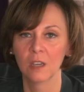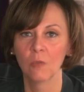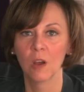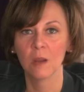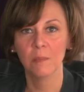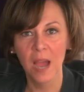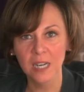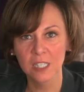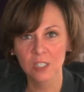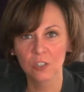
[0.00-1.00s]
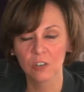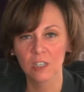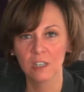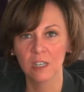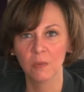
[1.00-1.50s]
Welcome back to
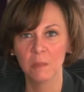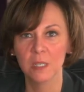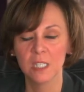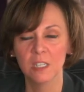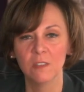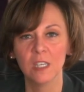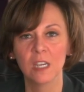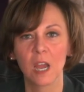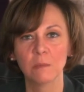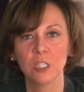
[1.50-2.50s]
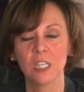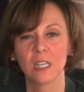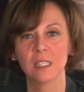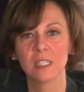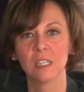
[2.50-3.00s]
Extraordinary Women TV. I'm
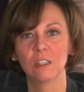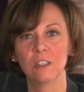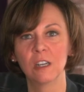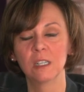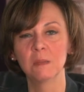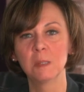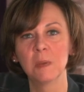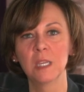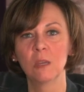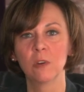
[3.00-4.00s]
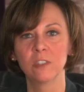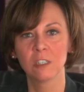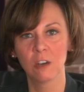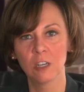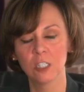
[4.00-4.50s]
Shannon Skinner and I'm speaking with
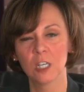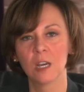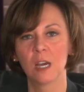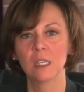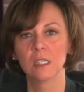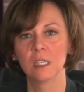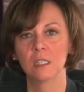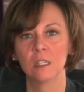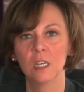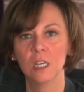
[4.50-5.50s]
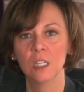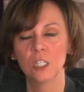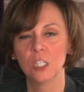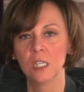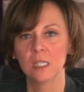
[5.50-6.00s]
Tajja Isen.
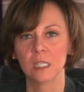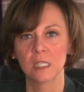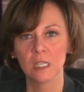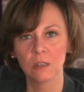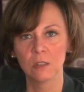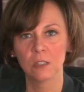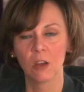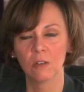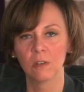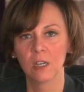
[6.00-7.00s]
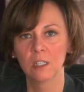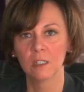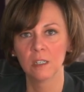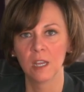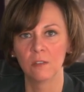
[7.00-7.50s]
She is a singer
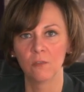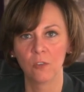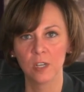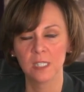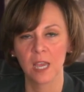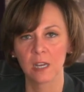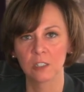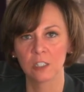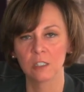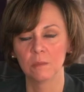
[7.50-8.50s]
songwriter and voice actor